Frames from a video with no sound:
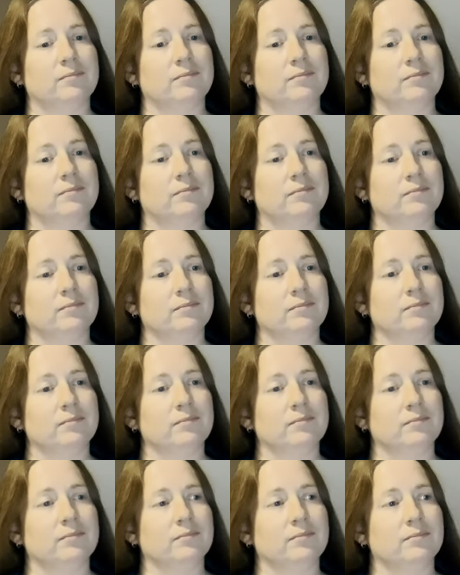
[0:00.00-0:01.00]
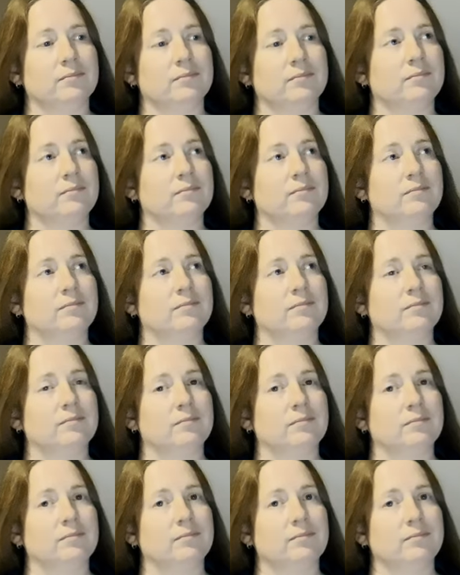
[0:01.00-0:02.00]

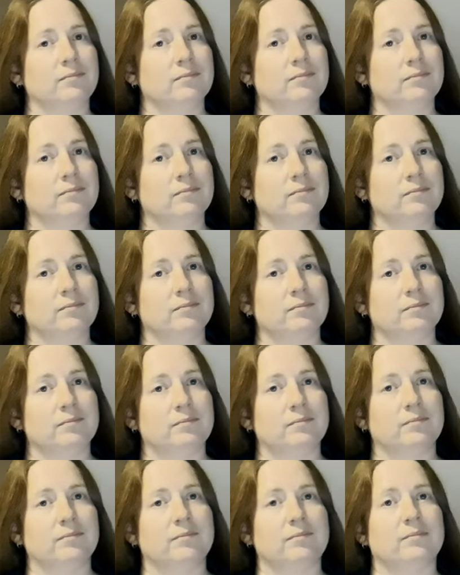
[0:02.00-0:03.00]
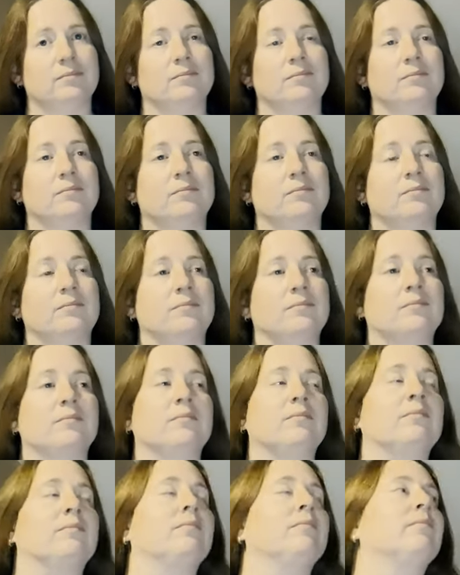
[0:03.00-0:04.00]

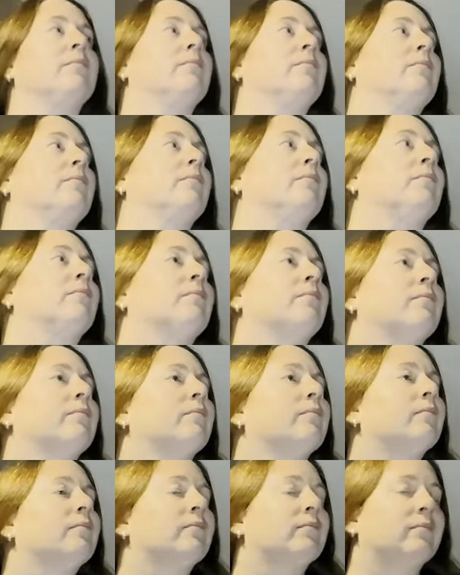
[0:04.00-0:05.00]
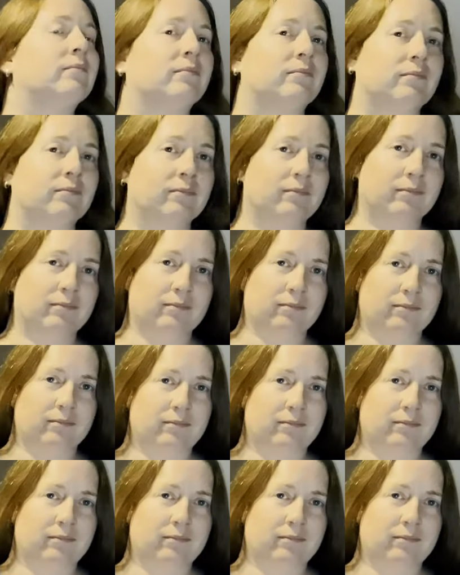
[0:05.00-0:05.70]
(silent)